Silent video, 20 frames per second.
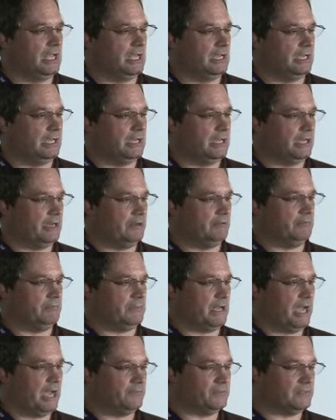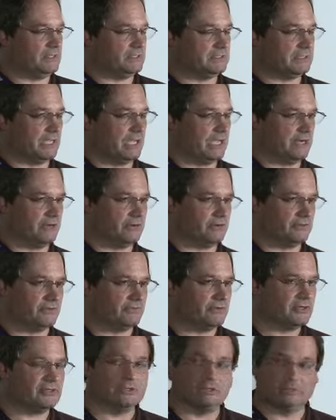I'm the designer and the
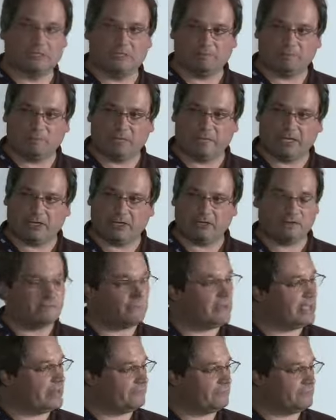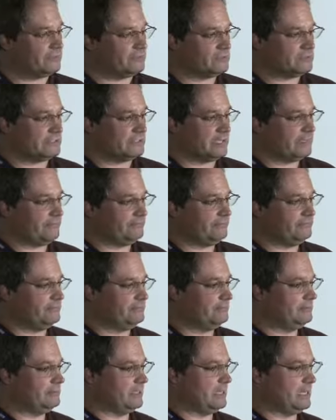original implementer of Manifold CF,
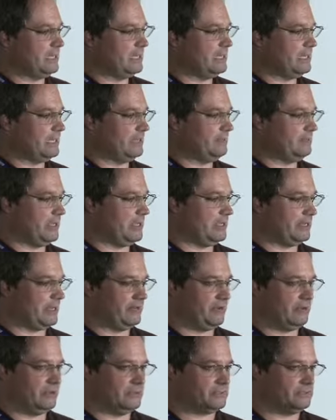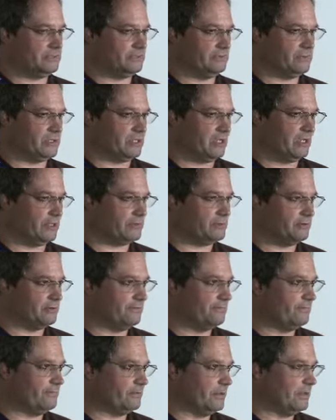and I also am the
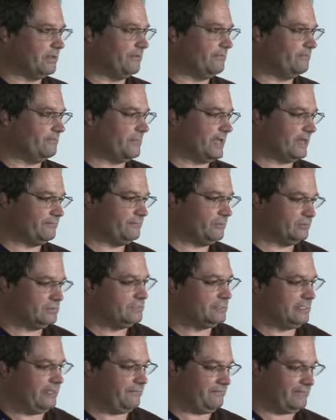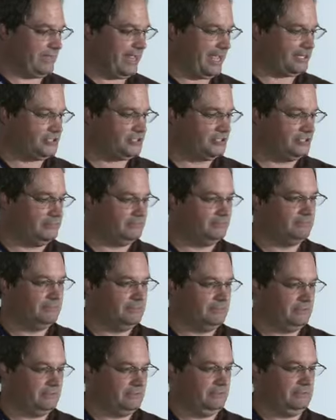author of Manifold CF in Action,
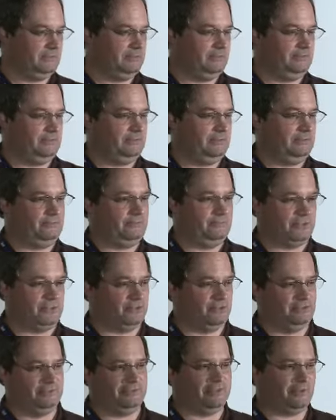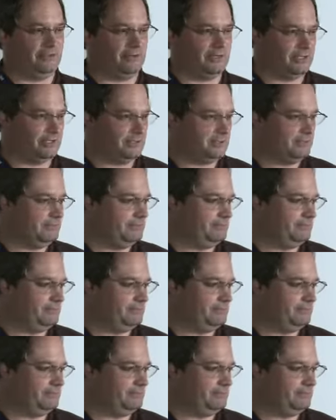which, there it is.